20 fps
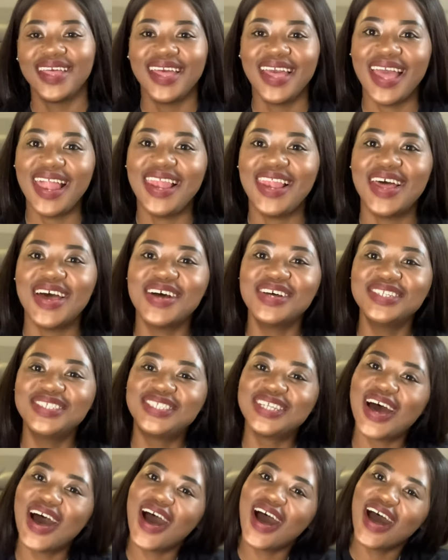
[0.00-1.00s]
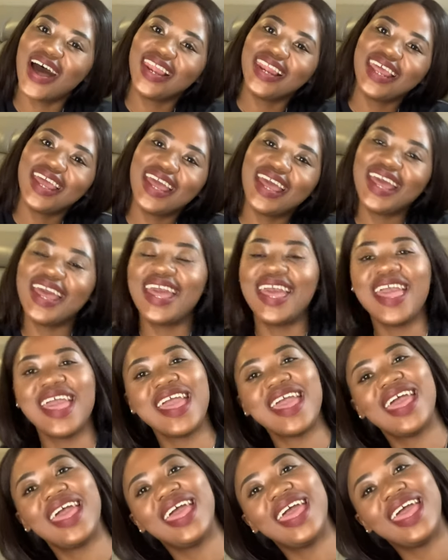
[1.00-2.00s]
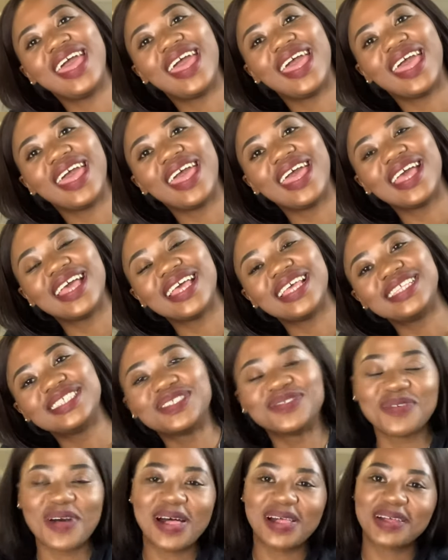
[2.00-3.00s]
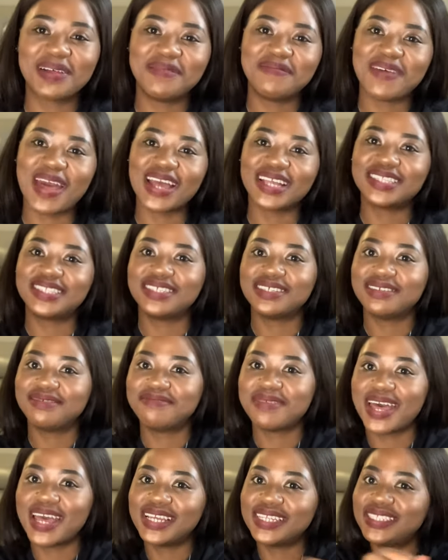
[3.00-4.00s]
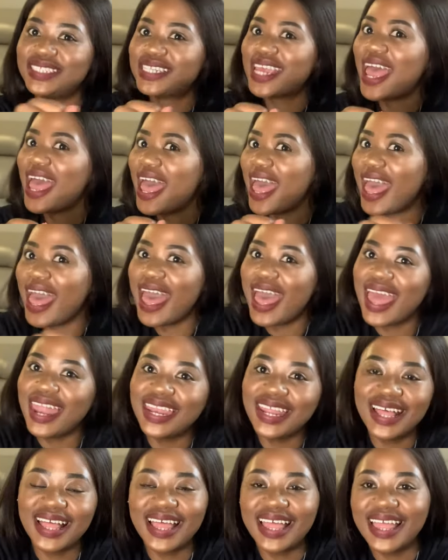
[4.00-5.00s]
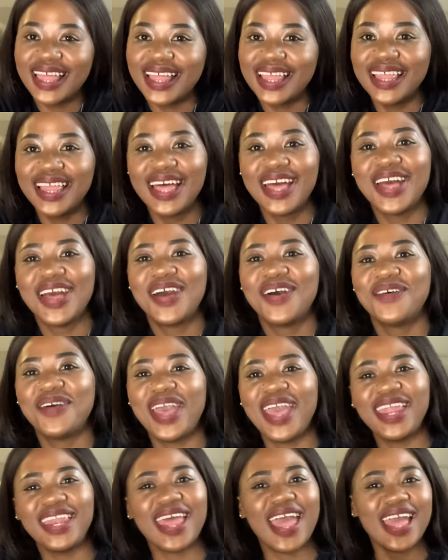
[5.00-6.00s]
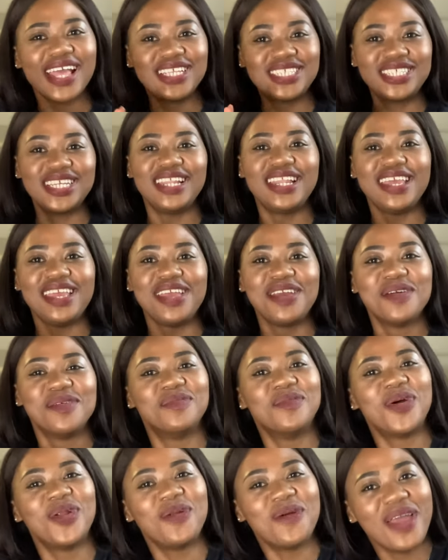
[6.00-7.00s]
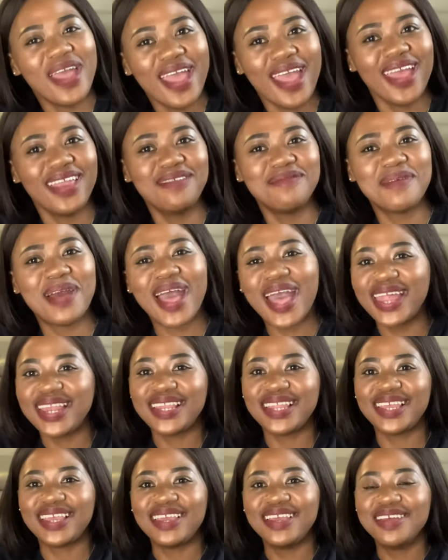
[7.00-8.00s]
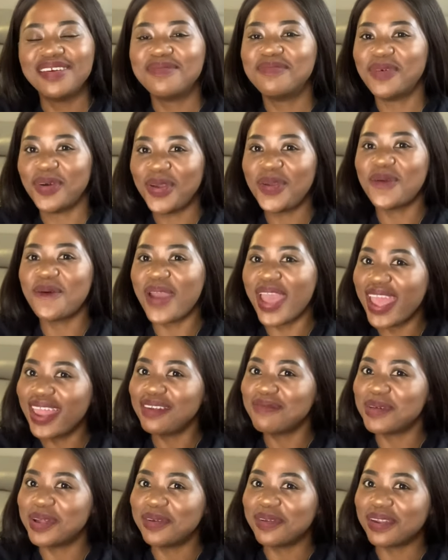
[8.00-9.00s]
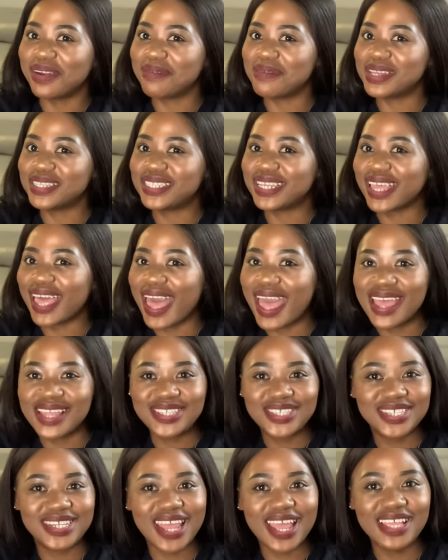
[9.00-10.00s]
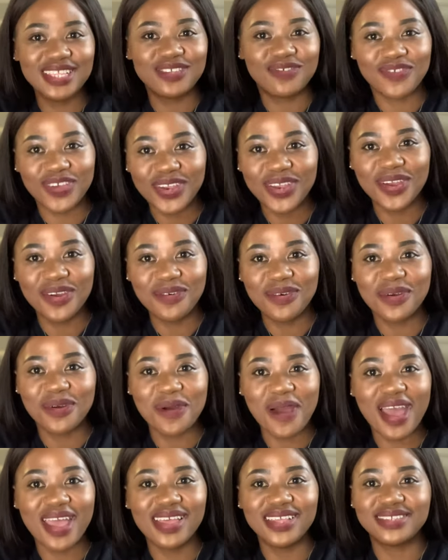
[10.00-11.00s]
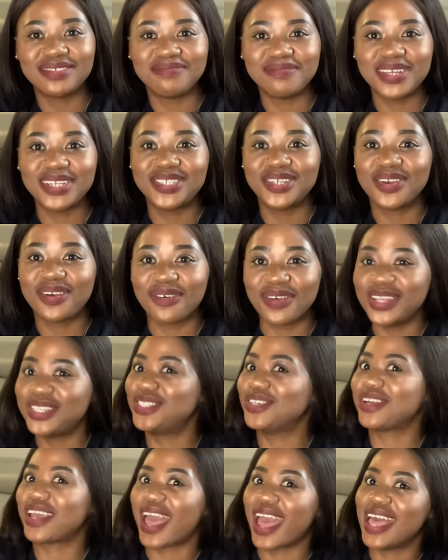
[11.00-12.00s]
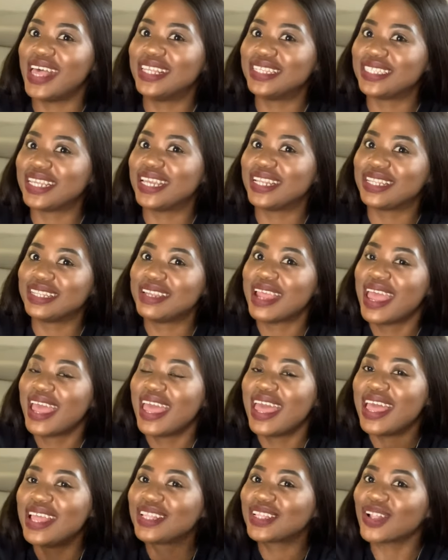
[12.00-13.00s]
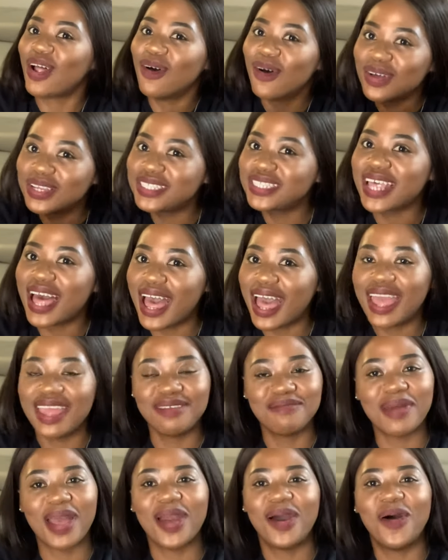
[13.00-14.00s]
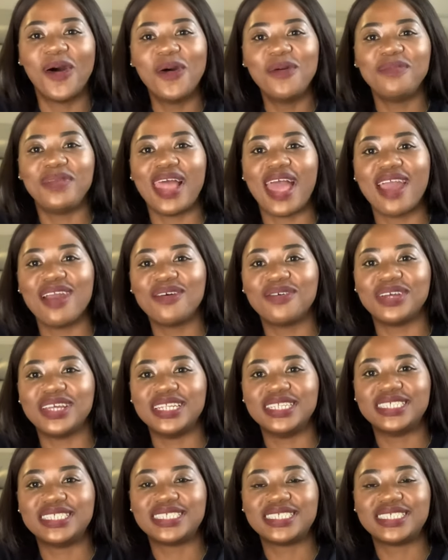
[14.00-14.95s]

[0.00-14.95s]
Hello darlings, welcome back to my channel. Wait, actually molweni mani, molweni bantwana basekhaya. Today's video requires me to greet you guys in Xhosa, in my home language,